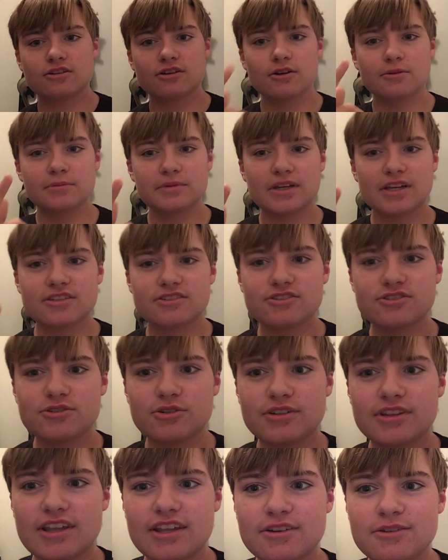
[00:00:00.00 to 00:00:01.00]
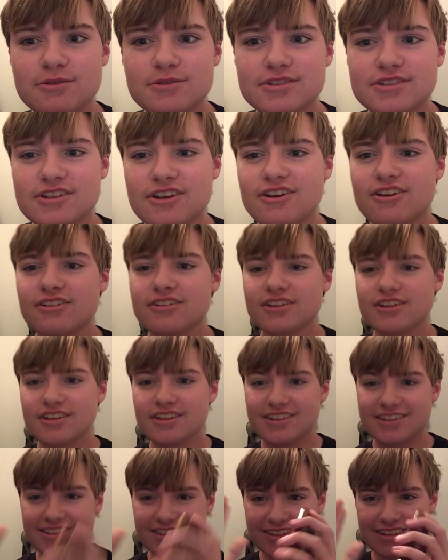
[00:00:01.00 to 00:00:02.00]
Hope you guys enjoyed that new song.
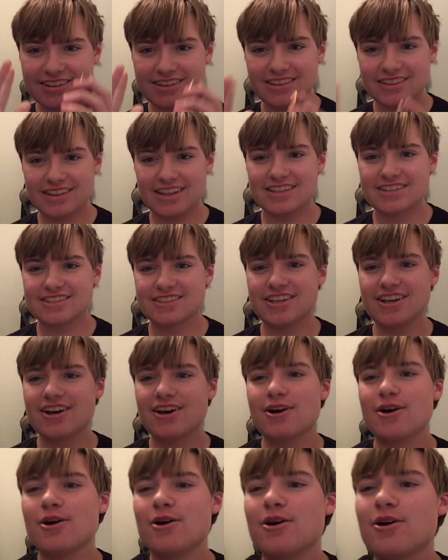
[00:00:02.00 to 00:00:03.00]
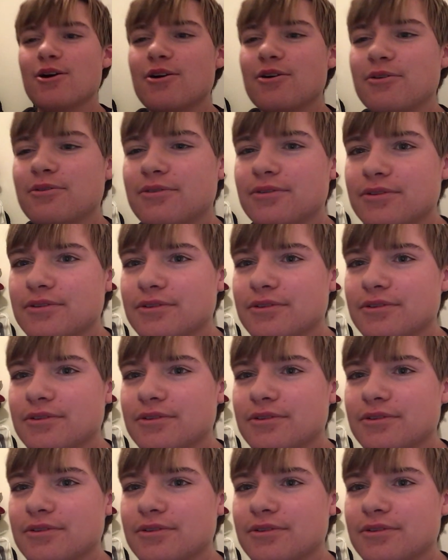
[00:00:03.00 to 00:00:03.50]
Let's go.